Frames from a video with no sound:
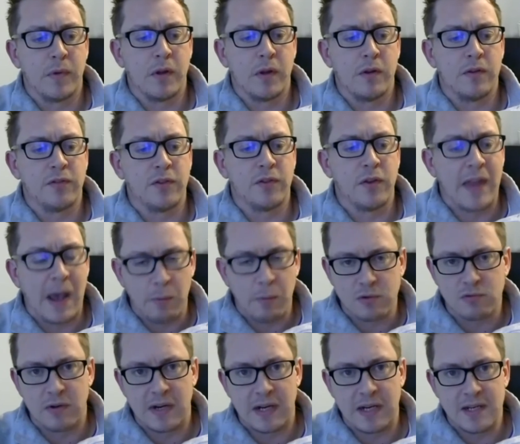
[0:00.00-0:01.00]
So that was
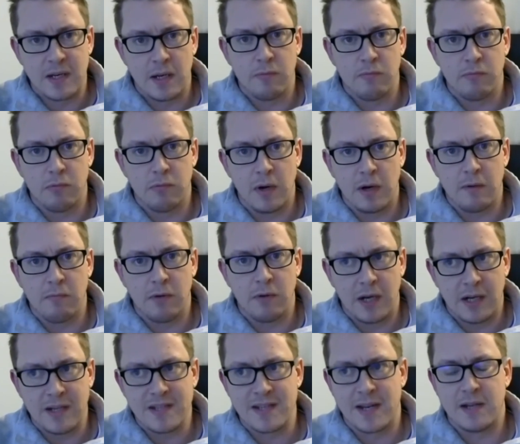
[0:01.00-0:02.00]
really, really,
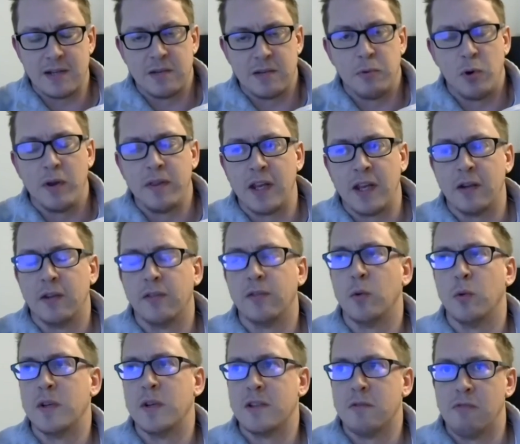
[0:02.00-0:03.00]
really sensible. I think there's
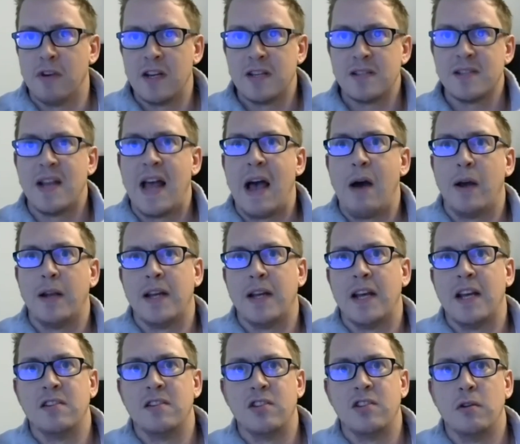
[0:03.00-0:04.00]
always a risk
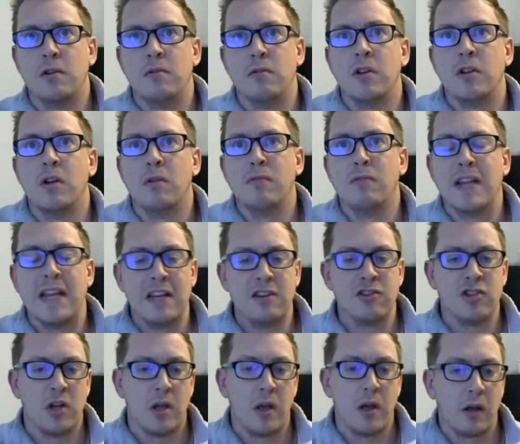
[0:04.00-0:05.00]
nowadays. You
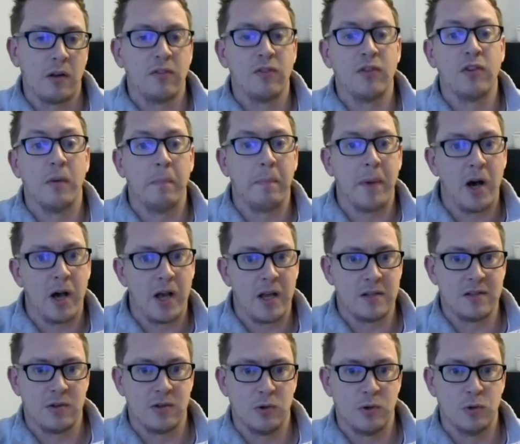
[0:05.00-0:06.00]
knee-jerk to buy a
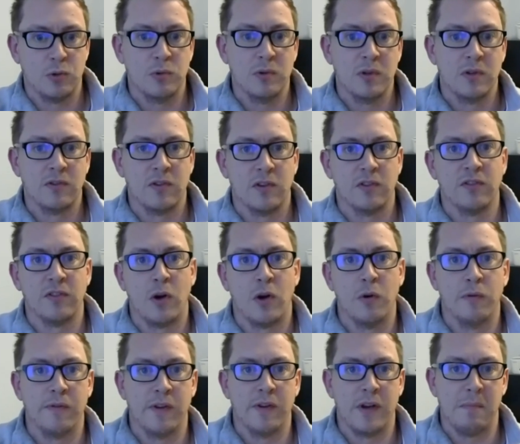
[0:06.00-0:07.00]
tool to
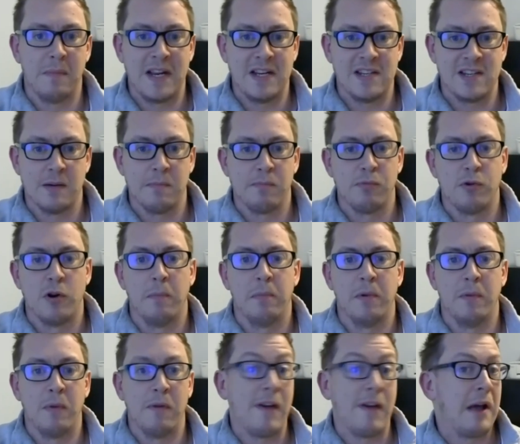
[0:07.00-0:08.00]
solve an immediate problem
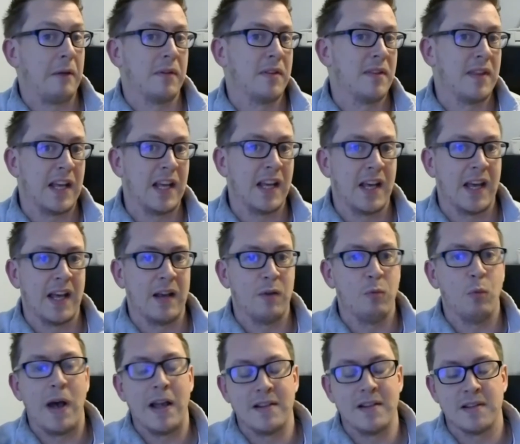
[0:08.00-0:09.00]
without thinking,
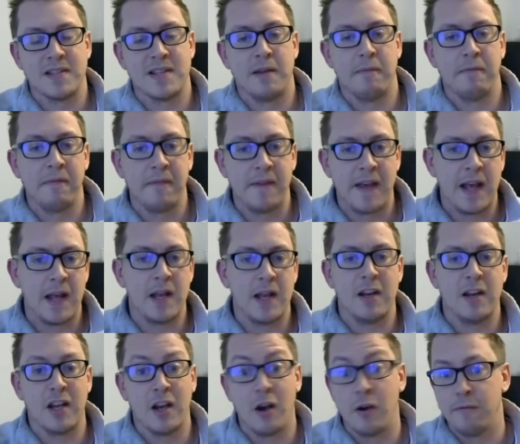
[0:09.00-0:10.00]
where does it fit in
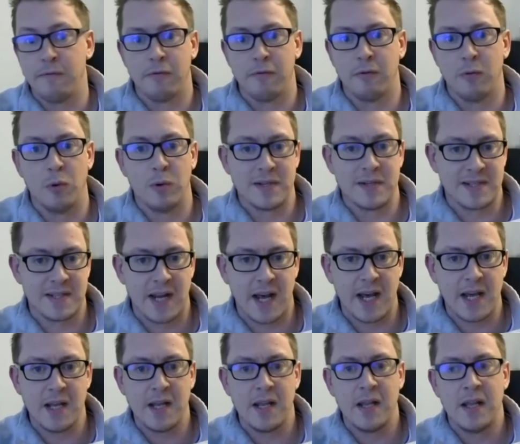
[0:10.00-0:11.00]
the overall
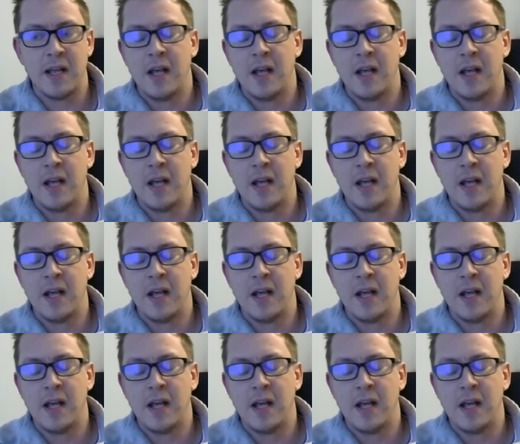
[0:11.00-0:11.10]
estate?